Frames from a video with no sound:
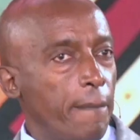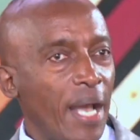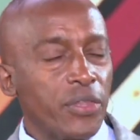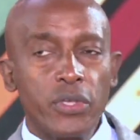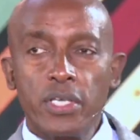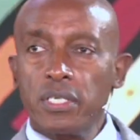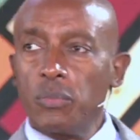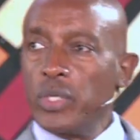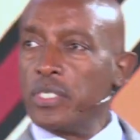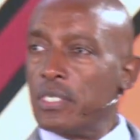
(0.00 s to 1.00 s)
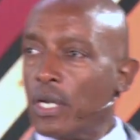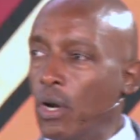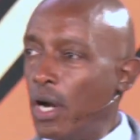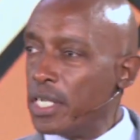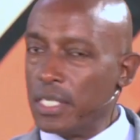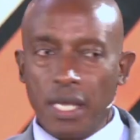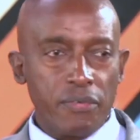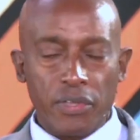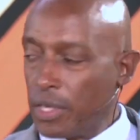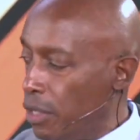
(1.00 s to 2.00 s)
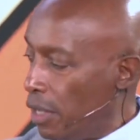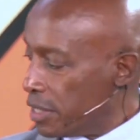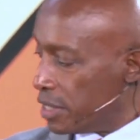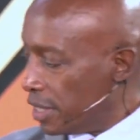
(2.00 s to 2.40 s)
pantheism, which is God is in everything. God is in